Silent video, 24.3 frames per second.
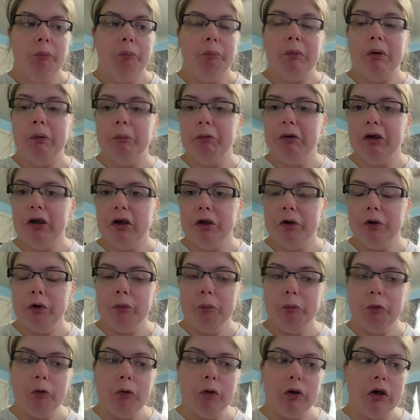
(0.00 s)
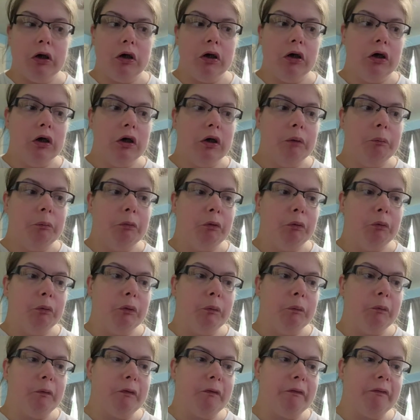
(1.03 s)
maybe a little more, but we
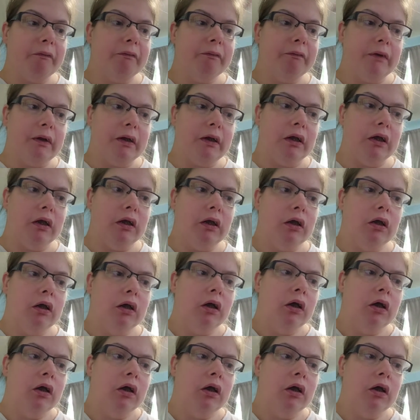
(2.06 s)
will see.